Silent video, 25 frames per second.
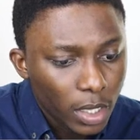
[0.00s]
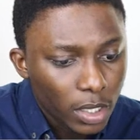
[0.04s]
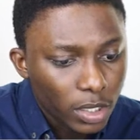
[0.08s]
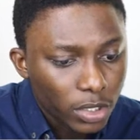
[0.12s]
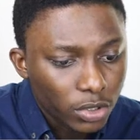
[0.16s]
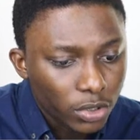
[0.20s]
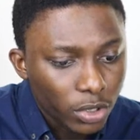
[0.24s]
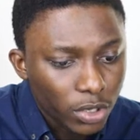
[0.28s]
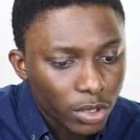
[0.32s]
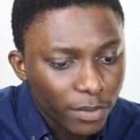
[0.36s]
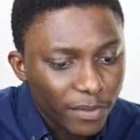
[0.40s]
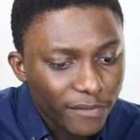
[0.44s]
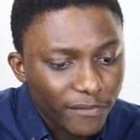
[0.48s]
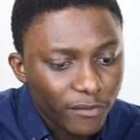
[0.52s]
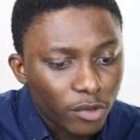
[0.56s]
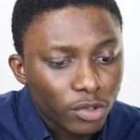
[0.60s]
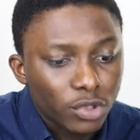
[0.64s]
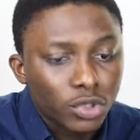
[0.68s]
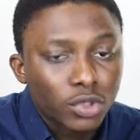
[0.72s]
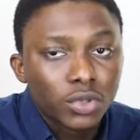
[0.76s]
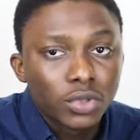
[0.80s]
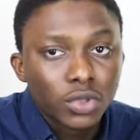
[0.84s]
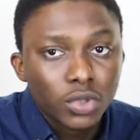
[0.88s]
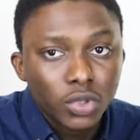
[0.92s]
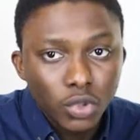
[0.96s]
is going to be for
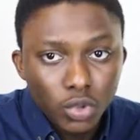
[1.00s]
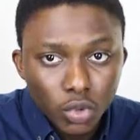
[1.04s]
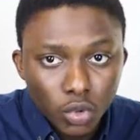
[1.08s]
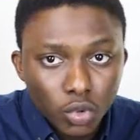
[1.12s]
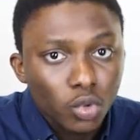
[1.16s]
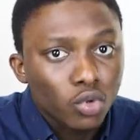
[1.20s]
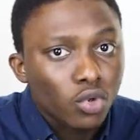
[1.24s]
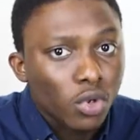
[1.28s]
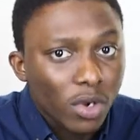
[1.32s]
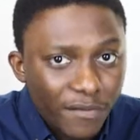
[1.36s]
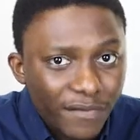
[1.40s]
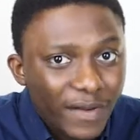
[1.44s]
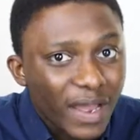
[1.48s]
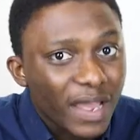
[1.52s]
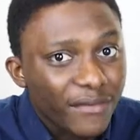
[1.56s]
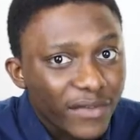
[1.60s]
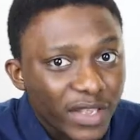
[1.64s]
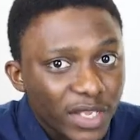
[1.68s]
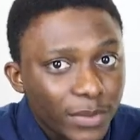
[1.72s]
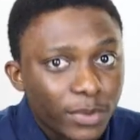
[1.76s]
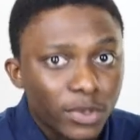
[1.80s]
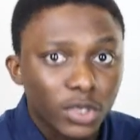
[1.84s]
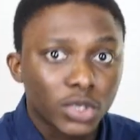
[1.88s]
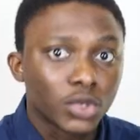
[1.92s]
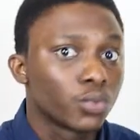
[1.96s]
25
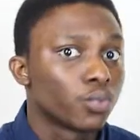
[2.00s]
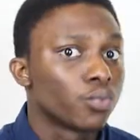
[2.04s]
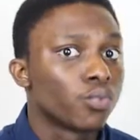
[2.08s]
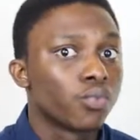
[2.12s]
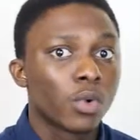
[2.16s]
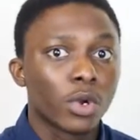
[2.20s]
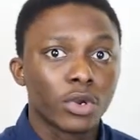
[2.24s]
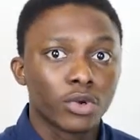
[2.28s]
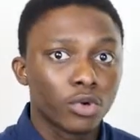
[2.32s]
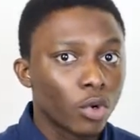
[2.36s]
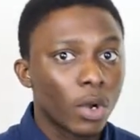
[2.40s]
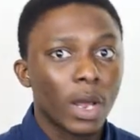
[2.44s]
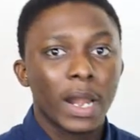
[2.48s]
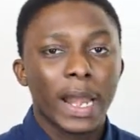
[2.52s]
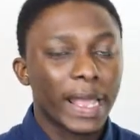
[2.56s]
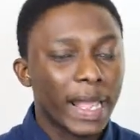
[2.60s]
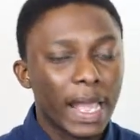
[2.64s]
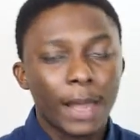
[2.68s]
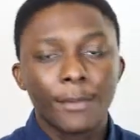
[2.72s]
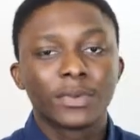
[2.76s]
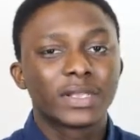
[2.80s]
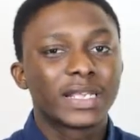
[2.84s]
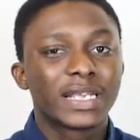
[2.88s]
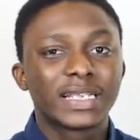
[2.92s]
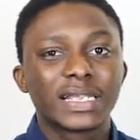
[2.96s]
years because we're not like
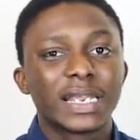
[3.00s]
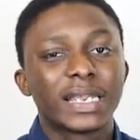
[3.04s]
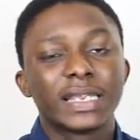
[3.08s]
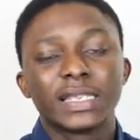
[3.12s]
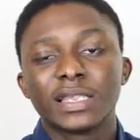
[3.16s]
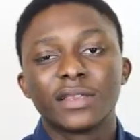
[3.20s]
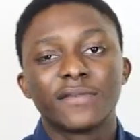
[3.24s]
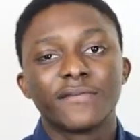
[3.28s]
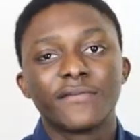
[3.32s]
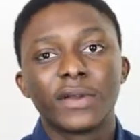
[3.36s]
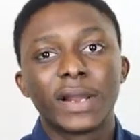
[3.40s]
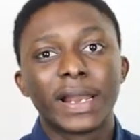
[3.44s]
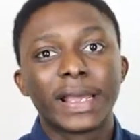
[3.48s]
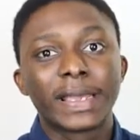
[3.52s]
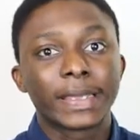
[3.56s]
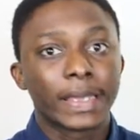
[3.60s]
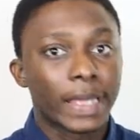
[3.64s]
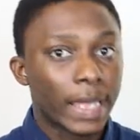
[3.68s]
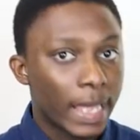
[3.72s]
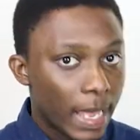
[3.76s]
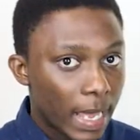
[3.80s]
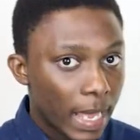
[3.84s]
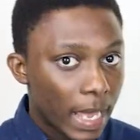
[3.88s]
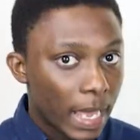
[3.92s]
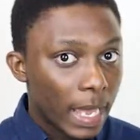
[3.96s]
amortizing anything for like
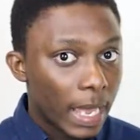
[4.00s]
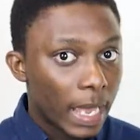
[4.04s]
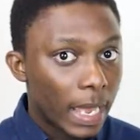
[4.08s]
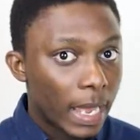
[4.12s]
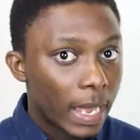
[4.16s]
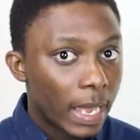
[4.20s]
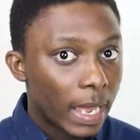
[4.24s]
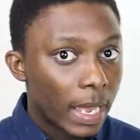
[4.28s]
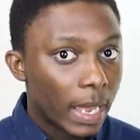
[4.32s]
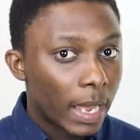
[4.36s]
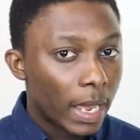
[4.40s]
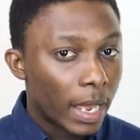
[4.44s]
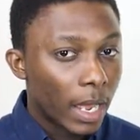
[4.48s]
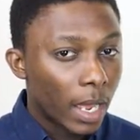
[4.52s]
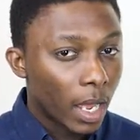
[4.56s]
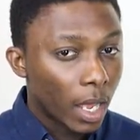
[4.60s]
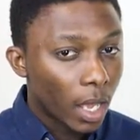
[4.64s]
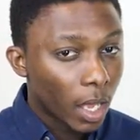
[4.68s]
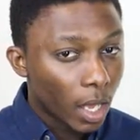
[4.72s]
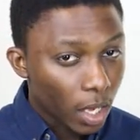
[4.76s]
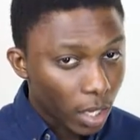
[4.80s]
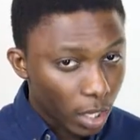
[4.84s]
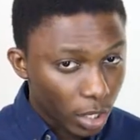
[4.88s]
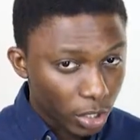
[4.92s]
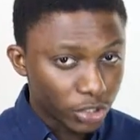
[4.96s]

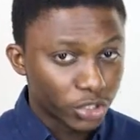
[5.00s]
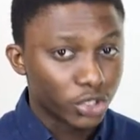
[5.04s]
a